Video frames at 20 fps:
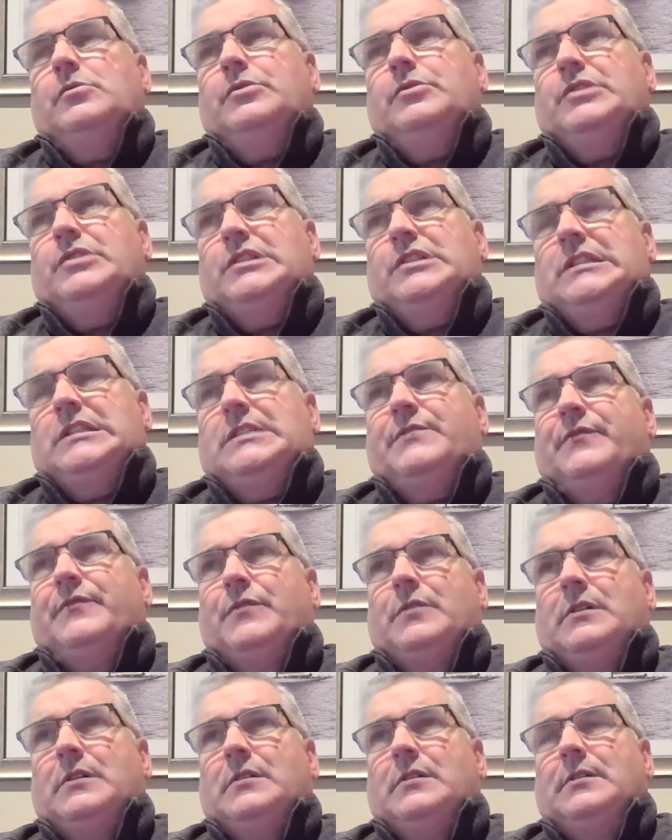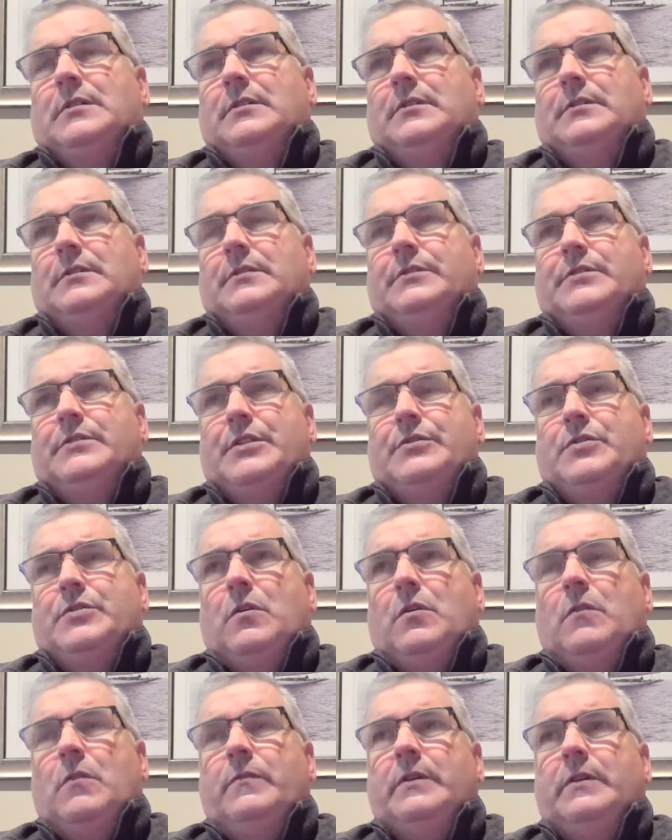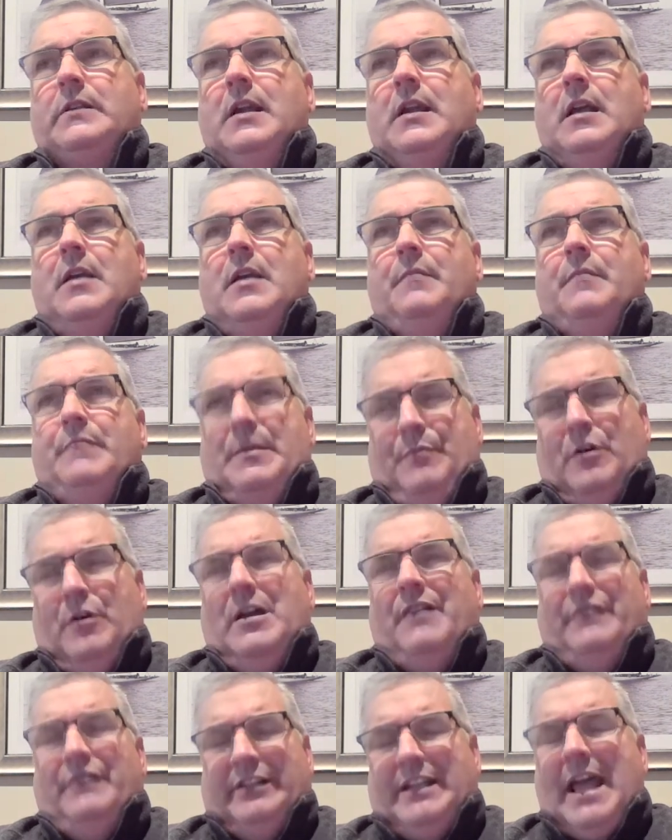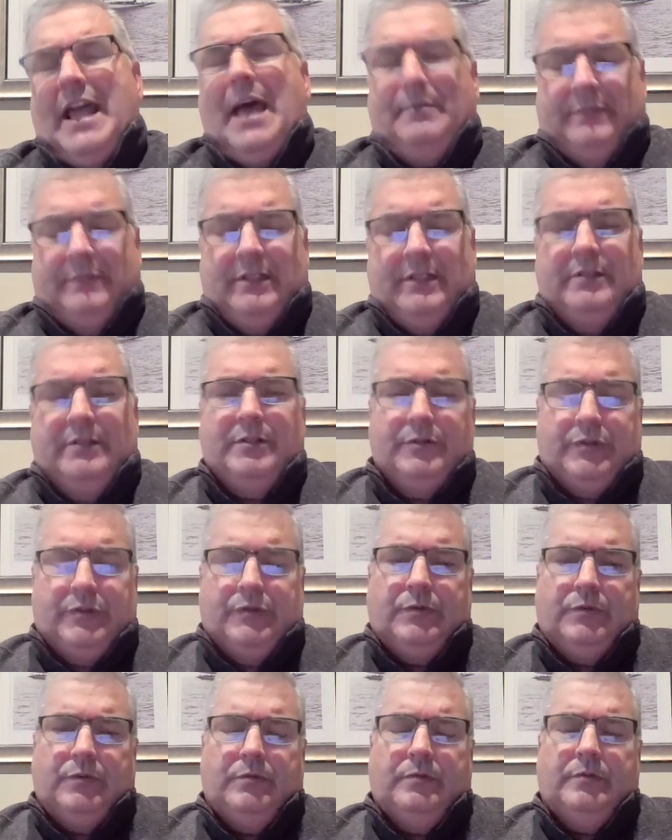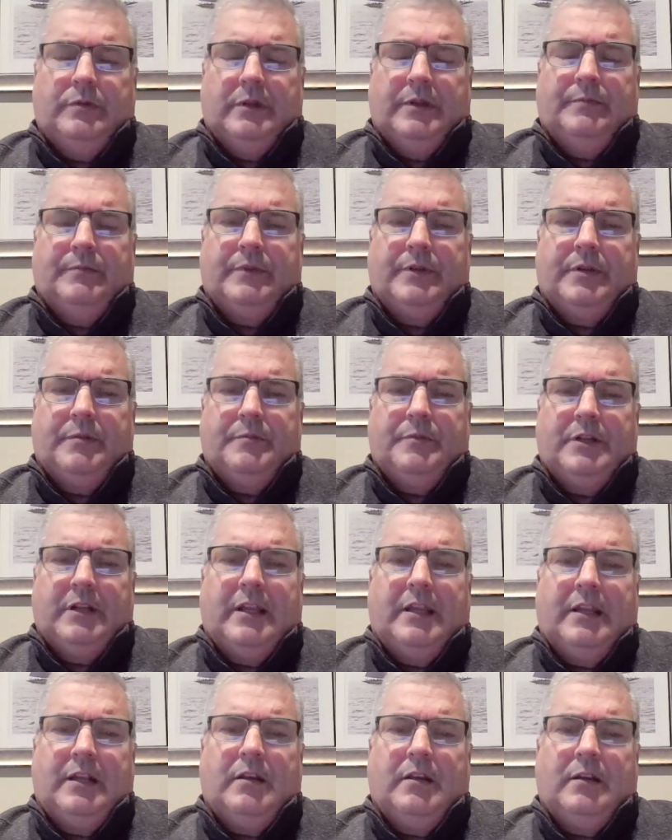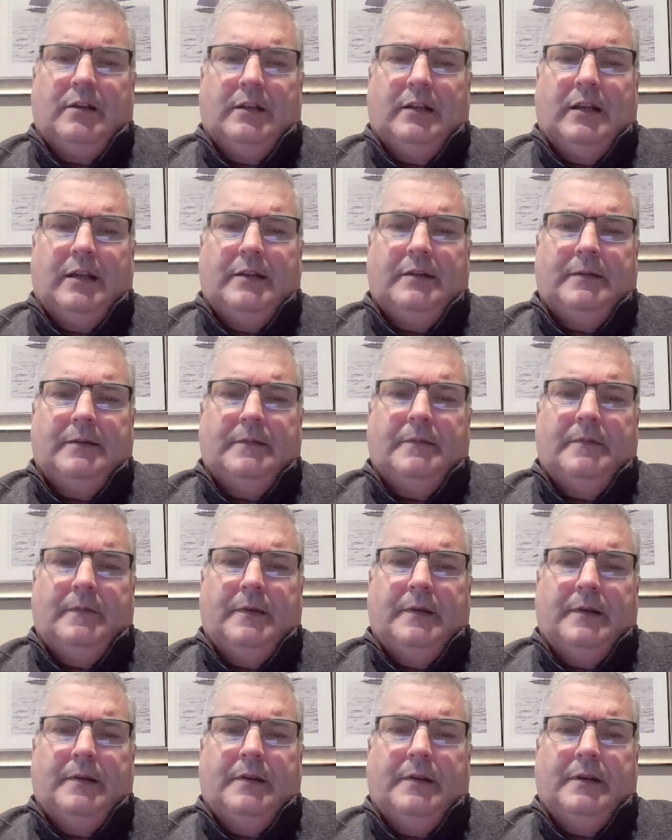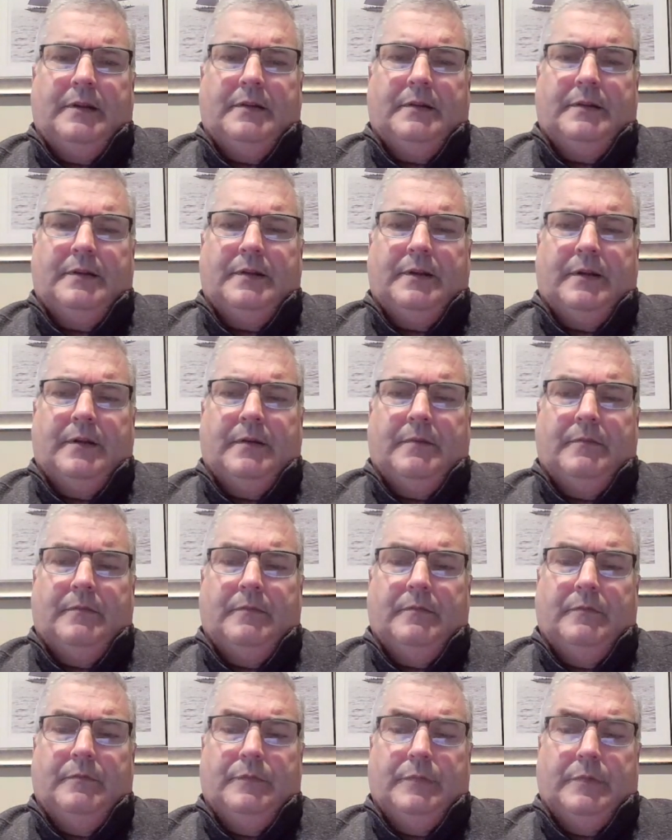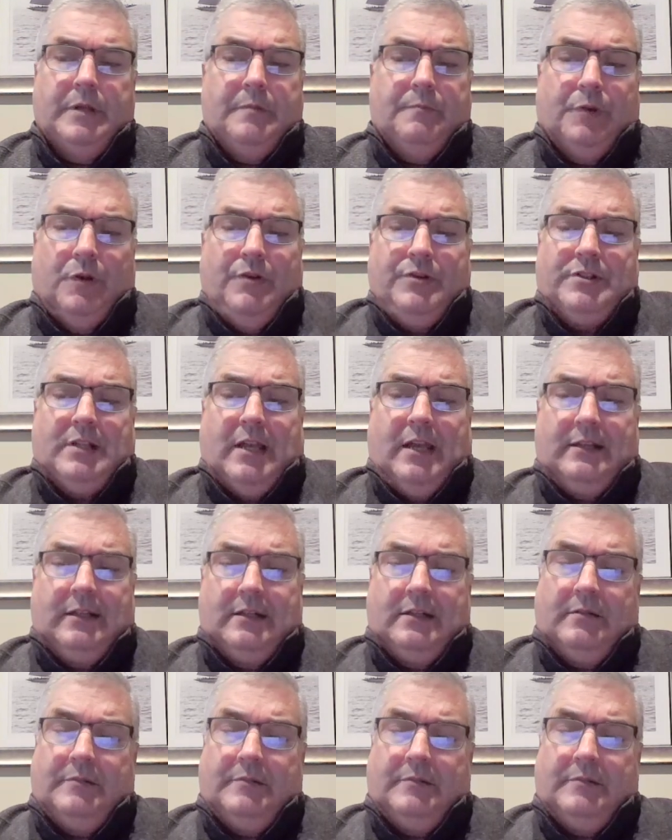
geez, for since COVID, people have adapted to um, communicating online, and um, the employees like it.